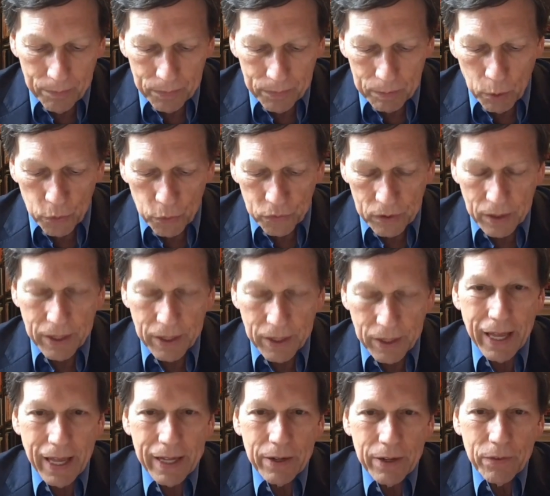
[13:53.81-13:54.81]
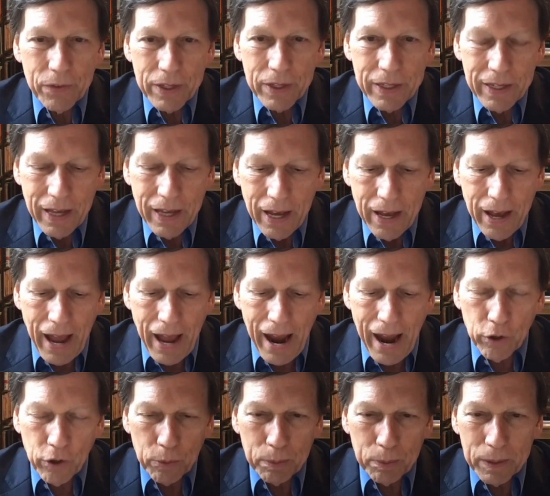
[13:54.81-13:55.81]
Musa, the head of the
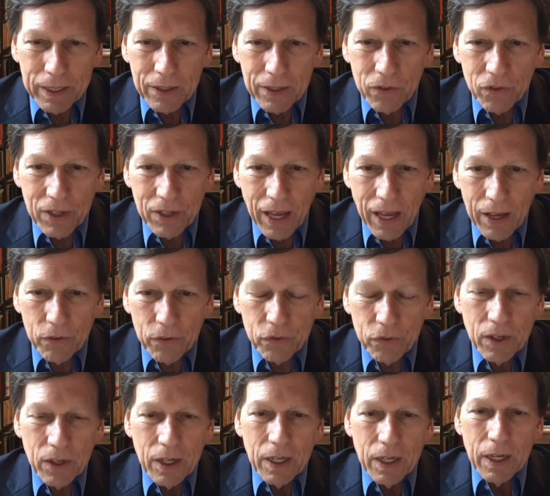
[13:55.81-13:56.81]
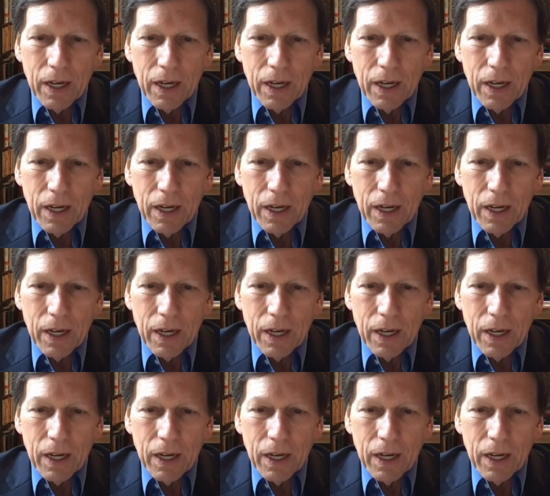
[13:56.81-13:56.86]
Arab League, says,